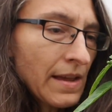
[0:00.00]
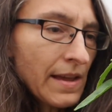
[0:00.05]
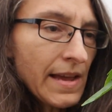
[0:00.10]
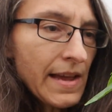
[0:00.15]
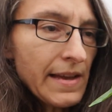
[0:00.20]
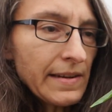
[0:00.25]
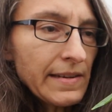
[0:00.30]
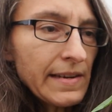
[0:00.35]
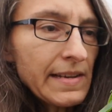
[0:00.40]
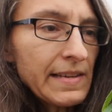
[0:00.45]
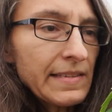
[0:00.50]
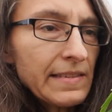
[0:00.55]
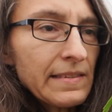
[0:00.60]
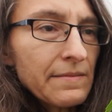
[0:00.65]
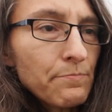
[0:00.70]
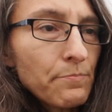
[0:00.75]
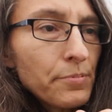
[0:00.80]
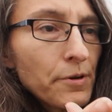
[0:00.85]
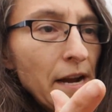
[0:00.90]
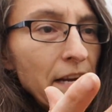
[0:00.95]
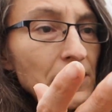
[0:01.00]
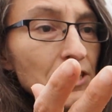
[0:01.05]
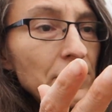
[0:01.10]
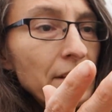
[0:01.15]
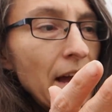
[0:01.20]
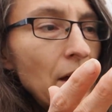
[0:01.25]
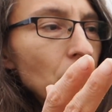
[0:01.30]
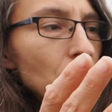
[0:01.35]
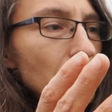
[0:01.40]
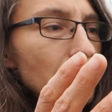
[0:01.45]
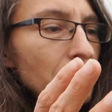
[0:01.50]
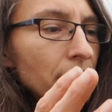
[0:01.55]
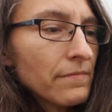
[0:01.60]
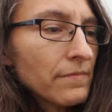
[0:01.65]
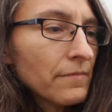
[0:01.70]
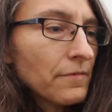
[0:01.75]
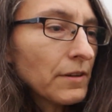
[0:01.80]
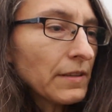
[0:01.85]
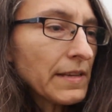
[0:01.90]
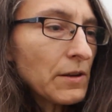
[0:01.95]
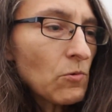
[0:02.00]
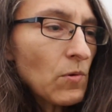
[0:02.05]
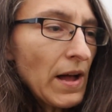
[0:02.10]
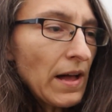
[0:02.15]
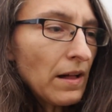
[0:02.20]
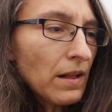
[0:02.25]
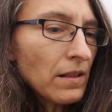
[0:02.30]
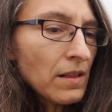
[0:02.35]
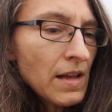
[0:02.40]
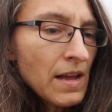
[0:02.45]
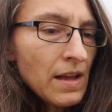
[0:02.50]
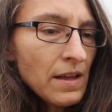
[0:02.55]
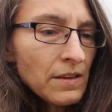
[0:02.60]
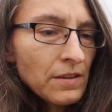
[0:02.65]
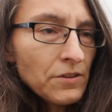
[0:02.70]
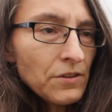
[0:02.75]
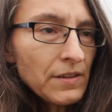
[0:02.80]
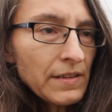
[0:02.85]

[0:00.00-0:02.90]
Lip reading: And it has branched out really well. You